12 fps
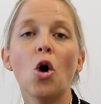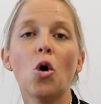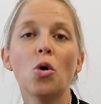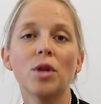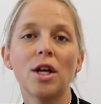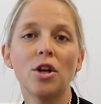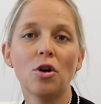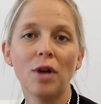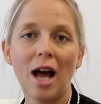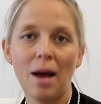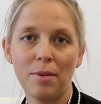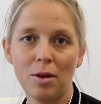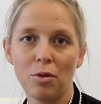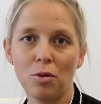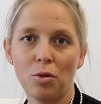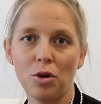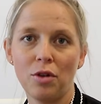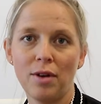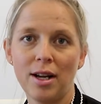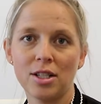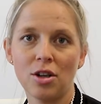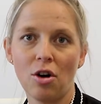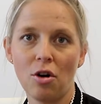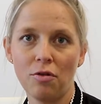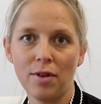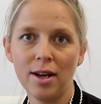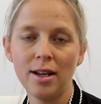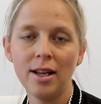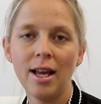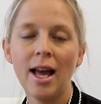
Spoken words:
or they're not happy with what you've had to offer